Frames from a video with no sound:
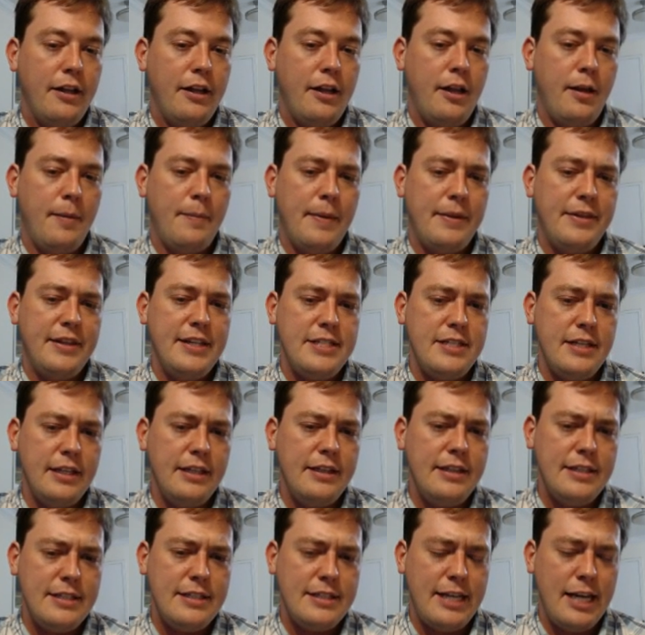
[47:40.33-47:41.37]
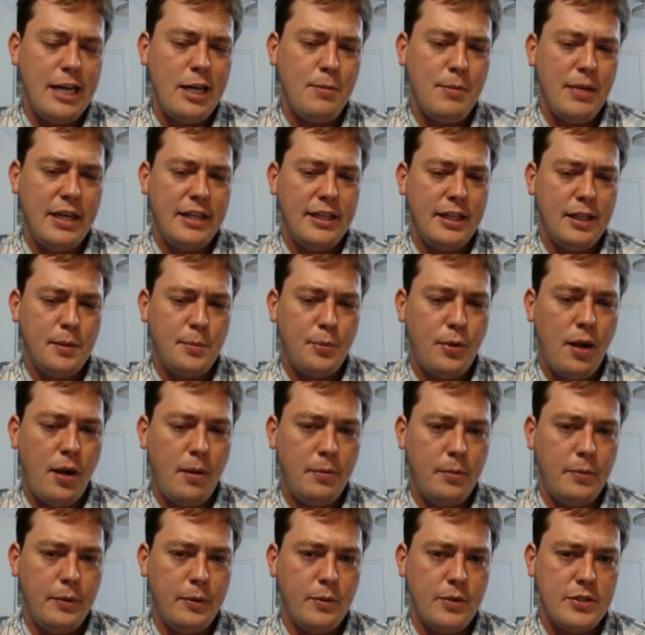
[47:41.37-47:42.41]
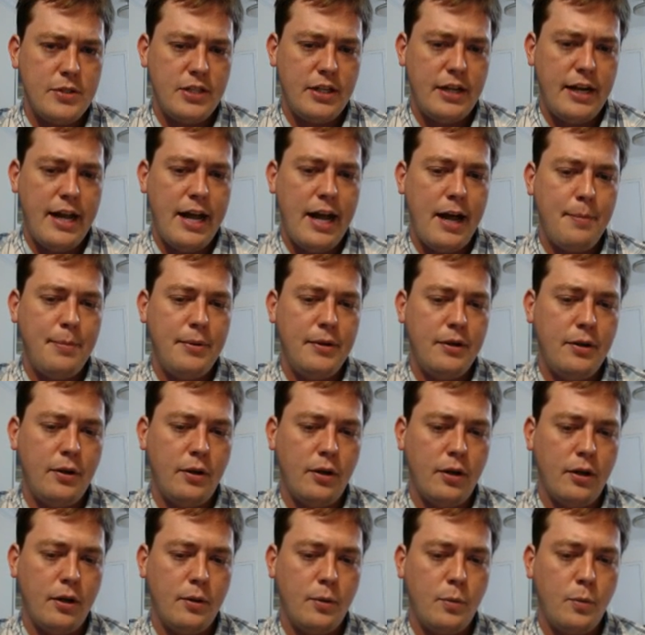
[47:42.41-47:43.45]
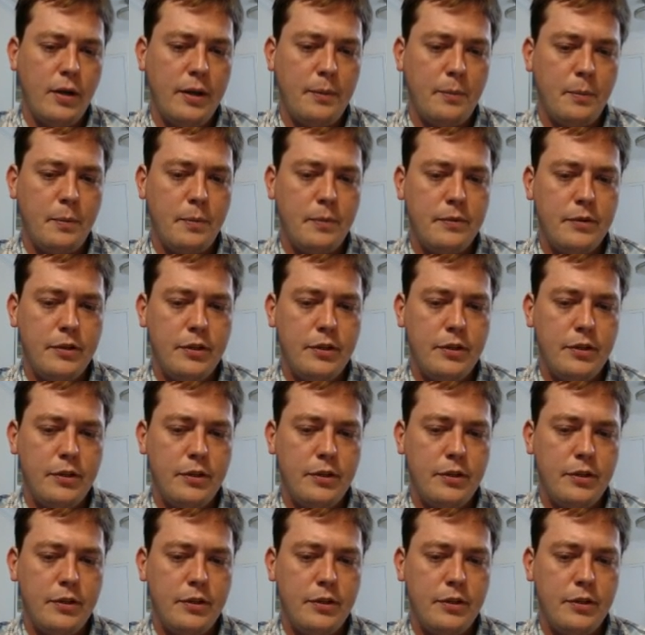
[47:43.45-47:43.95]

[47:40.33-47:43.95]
In this game, I think probably what's going to happen, or what